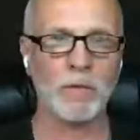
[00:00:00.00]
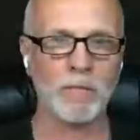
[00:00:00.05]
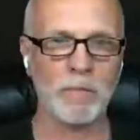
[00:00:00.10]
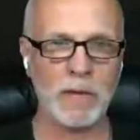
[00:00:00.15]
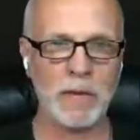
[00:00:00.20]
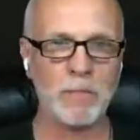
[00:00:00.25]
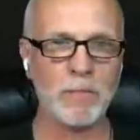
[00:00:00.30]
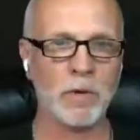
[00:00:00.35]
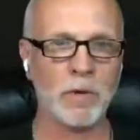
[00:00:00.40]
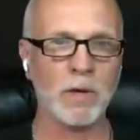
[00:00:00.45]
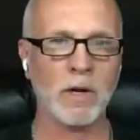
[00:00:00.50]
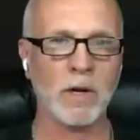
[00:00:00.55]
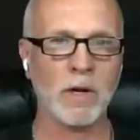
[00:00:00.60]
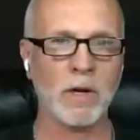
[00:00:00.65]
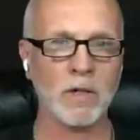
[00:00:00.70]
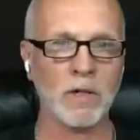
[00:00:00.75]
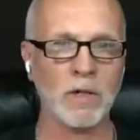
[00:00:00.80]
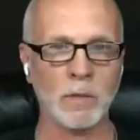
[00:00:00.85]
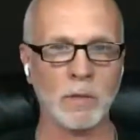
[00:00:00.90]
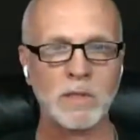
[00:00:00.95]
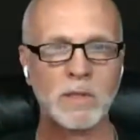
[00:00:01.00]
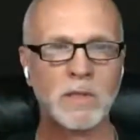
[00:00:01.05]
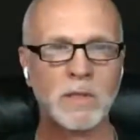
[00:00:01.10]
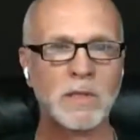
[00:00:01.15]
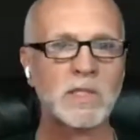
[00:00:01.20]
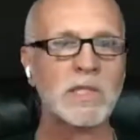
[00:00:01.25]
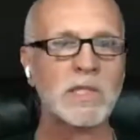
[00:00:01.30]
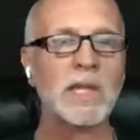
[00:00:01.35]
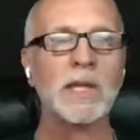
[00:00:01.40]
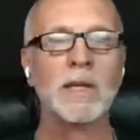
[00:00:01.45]
of paper cards, what's going
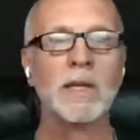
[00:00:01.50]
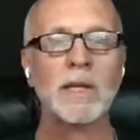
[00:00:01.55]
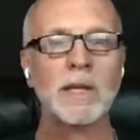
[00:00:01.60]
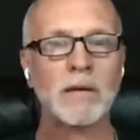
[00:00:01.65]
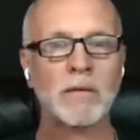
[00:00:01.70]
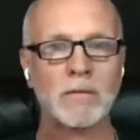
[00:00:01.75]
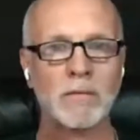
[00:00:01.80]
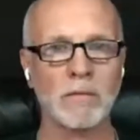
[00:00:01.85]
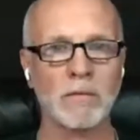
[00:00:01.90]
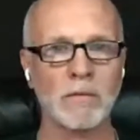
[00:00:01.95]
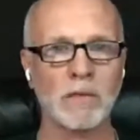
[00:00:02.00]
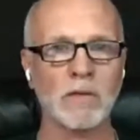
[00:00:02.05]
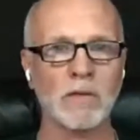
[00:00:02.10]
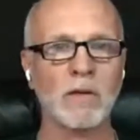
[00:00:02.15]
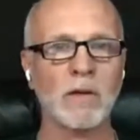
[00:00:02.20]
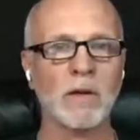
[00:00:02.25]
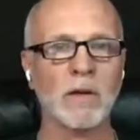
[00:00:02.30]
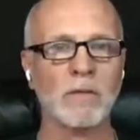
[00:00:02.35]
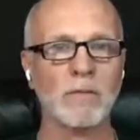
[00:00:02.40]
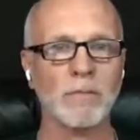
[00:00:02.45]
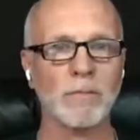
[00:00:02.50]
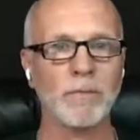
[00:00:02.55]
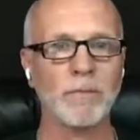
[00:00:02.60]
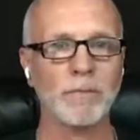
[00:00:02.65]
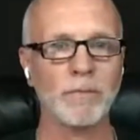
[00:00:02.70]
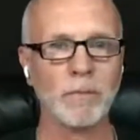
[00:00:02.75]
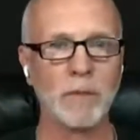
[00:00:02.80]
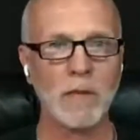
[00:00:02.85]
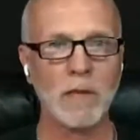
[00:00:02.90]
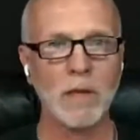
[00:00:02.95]
to stand out? This card.
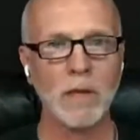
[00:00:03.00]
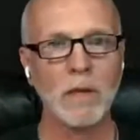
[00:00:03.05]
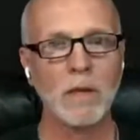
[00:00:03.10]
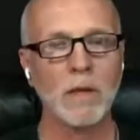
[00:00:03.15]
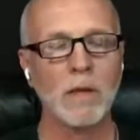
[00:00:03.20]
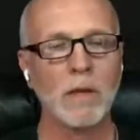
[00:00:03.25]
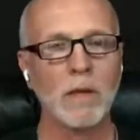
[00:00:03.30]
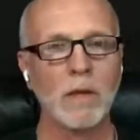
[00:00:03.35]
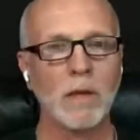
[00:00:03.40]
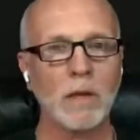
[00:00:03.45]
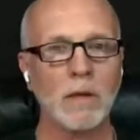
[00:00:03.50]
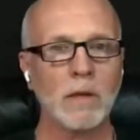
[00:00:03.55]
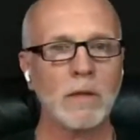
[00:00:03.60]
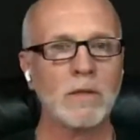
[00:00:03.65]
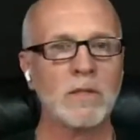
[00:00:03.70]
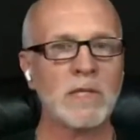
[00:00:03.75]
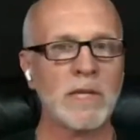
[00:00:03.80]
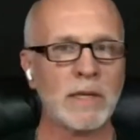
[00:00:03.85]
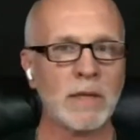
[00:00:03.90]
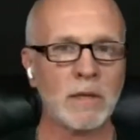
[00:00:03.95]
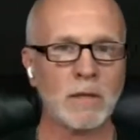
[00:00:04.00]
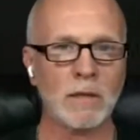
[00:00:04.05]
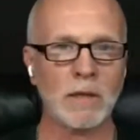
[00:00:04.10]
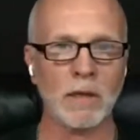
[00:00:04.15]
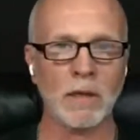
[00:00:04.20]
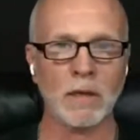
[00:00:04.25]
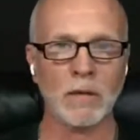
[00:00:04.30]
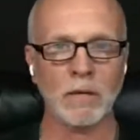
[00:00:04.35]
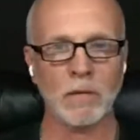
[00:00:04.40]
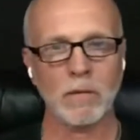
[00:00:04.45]
Second
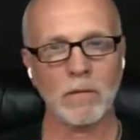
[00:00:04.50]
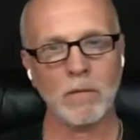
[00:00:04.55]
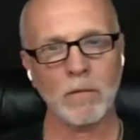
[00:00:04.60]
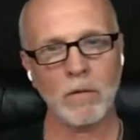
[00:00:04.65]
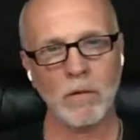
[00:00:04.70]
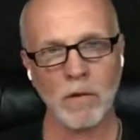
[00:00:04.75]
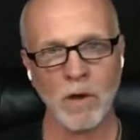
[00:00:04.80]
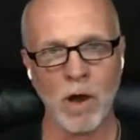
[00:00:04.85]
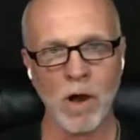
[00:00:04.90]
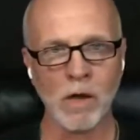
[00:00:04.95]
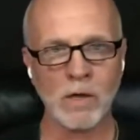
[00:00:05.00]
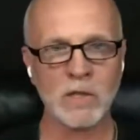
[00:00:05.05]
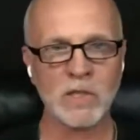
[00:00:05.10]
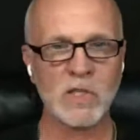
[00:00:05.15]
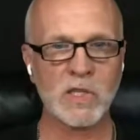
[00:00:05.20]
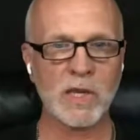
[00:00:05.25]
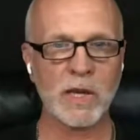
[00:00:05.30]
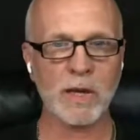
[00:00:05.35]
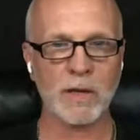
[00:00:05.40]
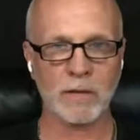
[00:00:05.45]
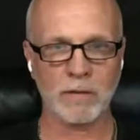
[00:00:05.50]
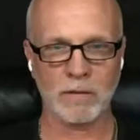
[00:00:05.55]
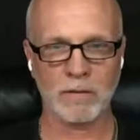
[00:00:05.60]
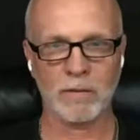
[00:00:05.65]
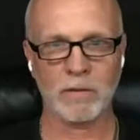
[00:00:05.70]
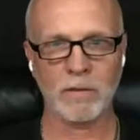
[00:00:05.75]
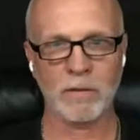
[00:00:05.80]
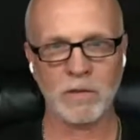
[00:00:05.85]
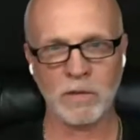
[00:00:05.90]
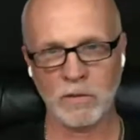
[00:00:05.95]
thing, on site.
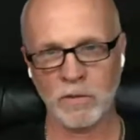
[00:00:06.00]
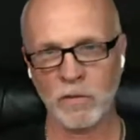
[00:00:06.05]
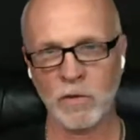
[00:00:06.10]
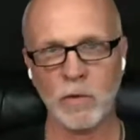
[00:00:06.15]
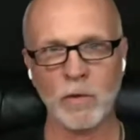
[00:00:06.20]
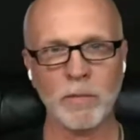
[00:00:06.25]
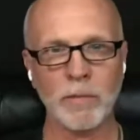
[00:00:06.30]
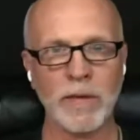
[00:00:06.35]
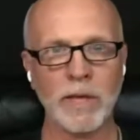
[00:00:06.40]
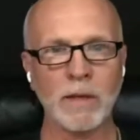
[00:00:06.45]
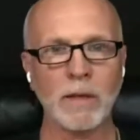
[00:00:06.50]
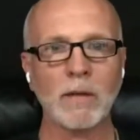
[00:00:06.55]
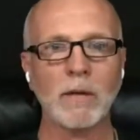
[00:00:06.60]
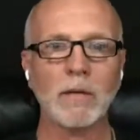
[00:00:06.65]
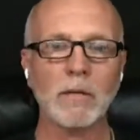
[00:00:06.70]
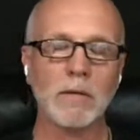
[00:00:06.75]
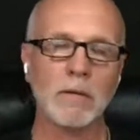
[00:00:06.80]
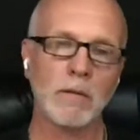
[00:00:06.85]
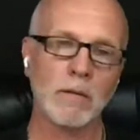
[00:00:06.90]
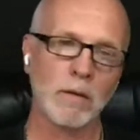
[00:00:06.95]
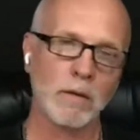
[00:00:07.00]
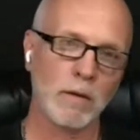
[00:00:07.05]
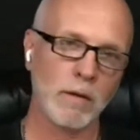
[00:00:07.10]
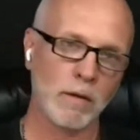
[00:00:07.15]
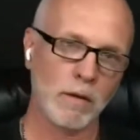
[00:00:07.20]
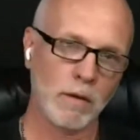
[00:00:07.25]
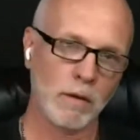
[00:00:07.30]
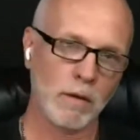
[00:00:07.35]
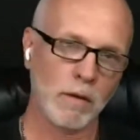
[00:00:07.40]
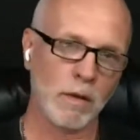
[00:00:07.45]
This is for you, Amanda.
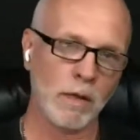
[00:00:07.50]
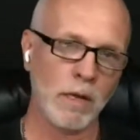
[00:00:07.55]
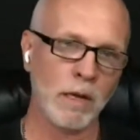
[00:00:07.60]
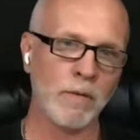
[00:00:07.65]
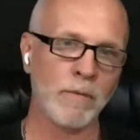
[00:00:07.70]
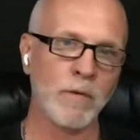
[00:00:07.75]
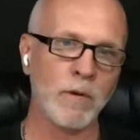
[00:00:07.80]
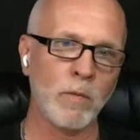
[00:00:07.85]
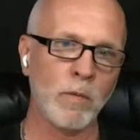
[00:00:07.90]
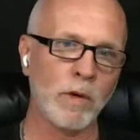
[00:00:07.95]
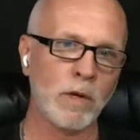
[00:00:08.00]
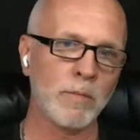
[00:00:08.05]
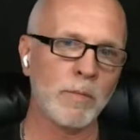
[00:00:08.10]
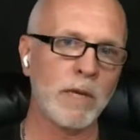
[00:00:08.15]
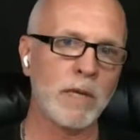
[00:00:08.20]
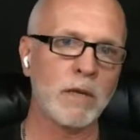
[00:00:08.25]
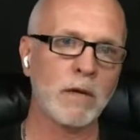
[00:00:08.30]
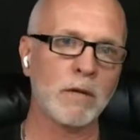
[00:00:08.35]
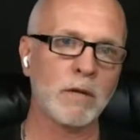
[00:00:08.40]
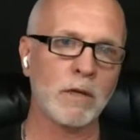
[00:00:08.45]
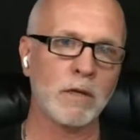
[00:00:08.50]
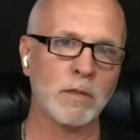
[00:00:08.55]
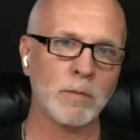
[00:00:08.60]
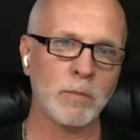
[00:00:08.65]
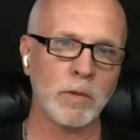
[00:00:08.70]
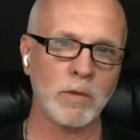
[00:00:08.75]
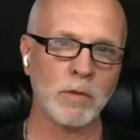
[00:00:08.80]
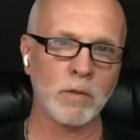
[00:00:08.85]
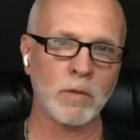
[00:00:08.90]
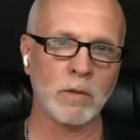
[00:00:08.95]
Every one of my young
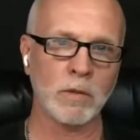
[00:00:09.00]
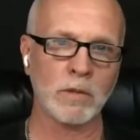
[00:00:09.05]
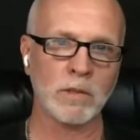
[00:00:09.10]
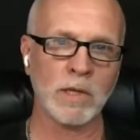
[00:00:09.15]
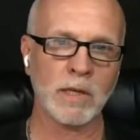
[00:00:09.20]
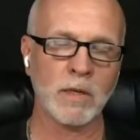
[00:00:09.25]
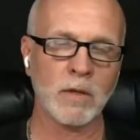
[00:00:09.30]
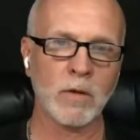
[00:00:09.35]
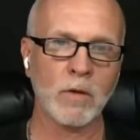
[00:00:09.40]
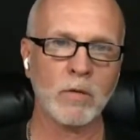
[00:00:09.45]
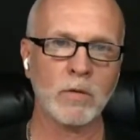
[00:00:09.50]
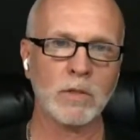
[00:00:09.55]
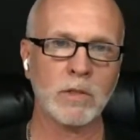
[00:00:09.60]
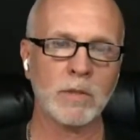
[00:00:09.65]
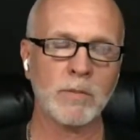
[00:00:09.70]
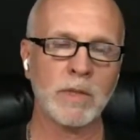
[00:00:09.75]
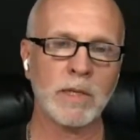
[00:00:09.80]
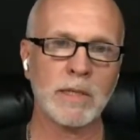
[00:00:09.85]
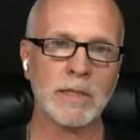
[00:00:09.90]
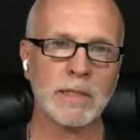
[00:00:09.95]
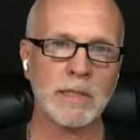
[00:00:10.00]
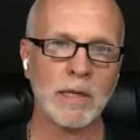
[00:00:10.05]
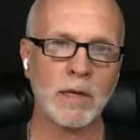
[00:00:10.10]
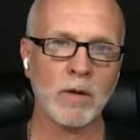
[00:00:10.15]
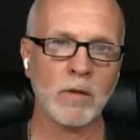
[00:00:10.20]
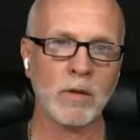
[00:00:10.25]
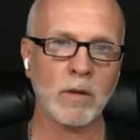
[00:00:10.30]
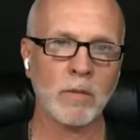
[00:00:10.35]
entrepreneurs, I coach them and I tell